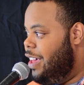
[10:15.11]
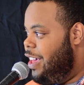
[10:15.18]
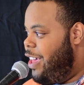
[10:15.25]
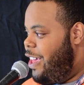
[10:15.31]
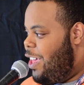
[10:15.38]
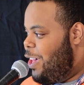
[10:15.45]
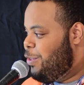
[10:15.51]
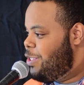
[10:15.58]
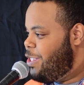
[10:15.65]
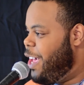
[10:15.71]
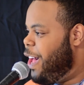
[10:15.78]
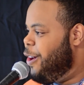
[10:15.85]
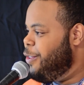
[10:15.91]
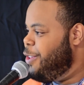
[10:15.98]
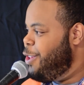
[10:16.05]
He'll
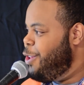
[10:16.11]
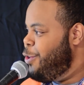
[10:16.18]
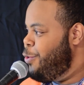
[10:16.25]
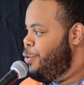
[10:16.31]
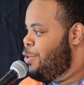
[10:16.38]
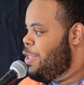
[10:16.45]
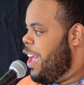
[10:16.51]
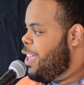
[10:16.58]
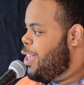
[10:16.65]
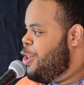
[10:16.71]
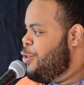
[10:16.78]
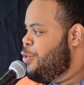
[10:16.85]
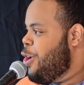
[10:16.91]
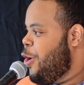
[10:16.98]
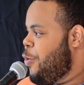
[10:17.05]
tell you that you
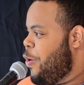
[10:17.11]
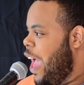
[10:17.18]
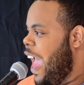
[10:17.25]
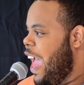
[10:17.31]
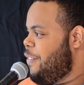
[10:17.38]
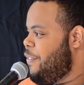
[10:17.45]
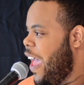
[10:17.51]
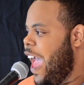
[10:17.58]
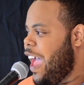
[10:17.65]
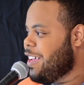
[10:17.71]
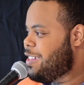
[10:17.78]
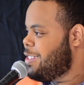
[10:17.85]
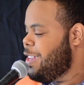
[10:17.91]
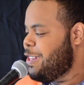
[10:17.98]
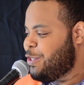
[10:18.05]
don't have
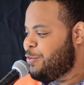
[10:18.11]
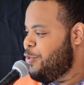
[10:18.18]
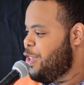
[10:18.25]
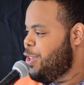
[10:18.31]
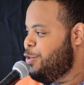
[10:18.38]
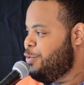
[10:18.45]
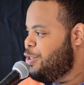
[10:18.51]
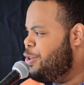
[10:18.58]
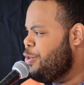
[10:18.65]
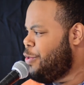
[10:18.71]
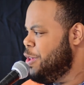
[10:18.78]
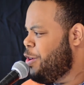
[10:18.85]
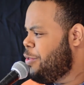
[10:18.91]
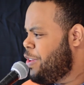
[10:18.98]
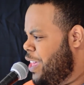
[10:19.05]
access when you do.
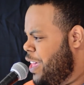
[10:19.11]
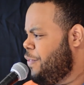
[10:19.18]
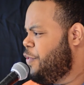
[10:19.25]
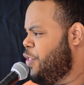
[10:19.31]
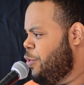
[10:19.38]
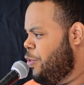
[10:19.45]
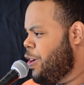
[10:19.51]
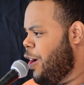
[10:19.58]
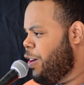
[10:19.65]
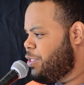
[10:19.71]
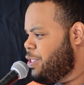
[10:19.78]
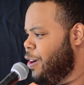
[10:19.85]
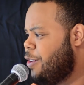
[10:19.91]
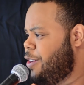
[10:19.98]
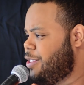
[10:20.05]
He'll give you an
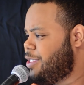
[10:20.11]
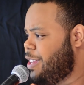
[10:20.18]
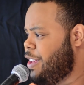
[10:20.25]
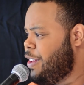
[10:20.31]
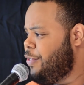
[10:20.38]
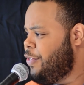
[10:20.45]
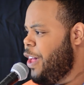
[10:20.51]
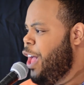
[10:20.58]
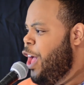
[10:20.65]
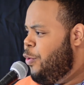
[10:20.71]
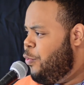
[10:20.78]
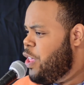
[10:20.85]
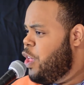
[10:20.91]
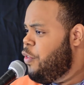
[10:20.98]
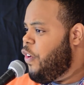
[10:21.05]
alternative when
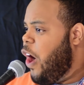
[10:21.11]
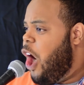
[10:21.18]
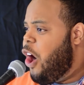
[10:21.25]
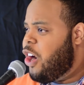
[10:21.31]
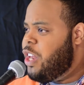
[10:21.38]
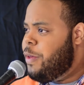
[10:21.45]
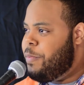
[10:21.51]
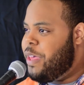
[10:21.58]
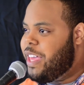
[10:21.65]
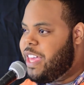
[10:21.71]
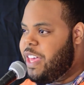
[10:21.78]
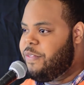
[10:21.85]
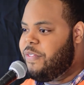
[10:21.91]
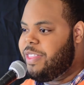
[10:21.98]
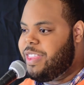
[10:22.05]
you've already been
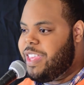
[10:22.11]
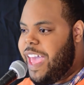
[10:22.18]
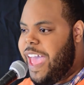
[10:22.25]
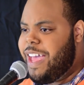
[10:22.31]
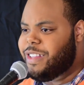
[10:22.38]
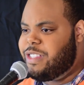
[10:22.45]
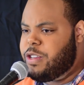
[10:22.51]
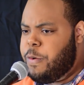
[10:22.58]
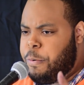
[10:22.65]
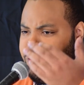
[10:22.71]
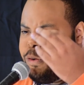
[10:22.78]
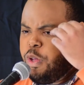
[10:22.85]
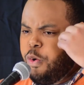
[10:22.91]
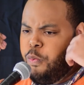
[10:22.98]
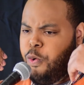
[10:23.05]
given the answer. Pull
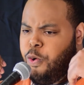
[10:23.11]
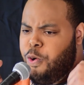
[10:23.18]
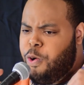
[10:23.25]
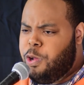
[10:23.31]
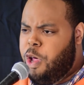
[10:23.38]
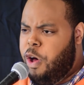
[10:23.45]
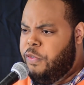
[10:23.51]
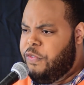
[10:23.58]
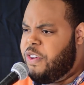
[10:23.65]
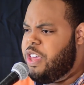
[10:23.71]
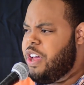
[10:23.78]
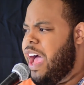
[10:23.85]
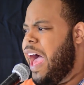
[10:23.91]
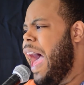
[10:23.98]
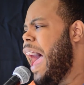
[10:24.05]
the wool over your
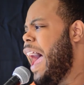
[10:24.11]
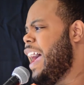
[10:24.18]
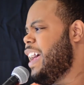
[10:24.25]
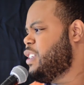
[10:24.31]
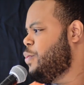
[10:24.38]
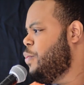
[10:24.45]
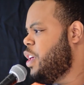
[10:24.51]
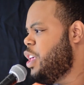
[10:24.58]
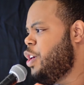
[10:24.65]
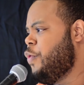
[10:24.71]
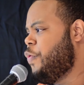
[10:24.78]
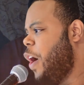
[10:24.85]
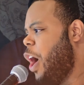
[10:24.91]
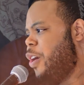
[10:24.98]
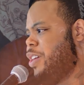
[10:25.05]
eyes when you've
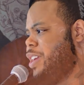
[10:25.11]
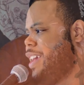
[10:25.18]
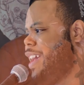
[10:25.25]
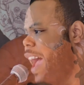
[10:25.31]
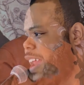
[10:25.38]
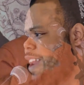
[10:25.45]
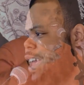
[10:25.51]
already got